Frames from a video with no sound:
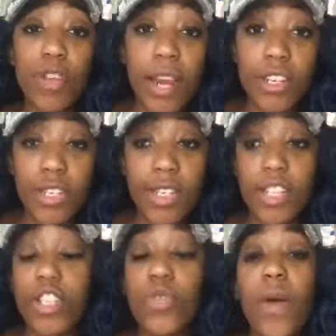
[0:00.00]
strategy
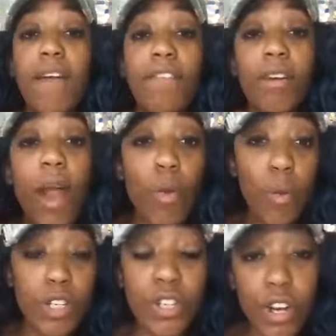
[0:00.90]
sessions where I figure out
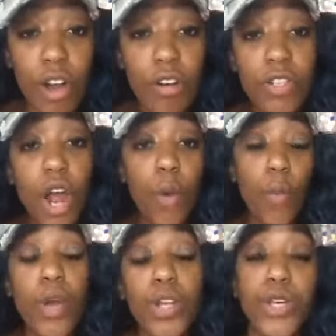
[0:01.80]
what your goals are,
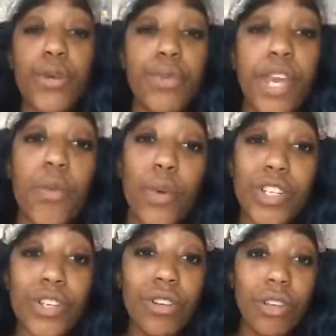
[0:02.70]
what you need,
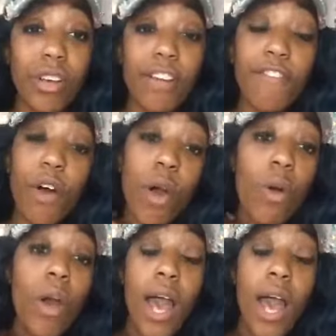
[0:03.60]
what you're looking for,